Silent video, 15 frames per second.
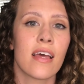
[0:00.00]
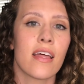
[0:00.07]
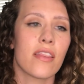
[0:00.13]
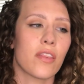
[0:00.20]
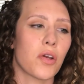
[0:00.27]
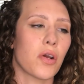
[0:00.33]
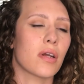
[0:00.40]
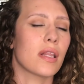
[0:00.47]

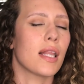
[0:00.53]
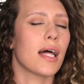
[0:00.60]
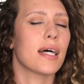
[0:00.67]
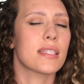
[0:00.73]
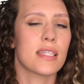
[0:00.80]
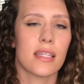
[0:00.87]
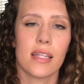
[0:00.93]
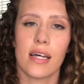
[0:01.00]
There are lots
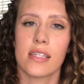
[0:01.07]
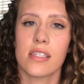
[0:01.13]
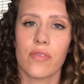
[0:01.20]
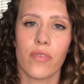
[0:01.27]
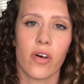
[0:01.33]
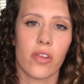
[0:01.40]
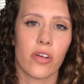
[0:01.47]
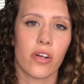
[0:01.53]
and lots of
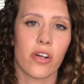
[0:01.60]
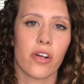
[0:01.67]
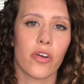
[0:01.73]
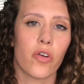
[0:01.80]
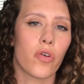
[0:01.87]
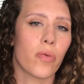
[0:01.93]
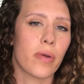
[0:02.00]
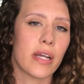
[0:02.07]
other
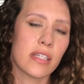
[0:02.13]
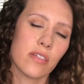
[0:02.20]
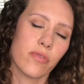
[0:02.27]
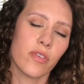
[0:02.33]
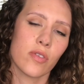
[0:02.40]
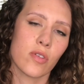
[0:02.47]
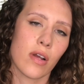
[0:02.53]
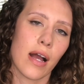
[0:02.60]
great
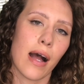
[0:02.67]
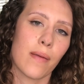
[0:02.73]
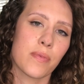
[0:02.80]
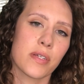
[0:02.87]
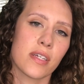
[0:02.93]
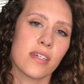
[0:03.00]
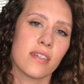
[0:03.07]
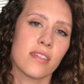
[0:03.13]
diffuser
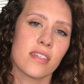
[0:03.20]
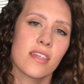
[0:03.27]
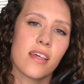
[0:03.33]
options.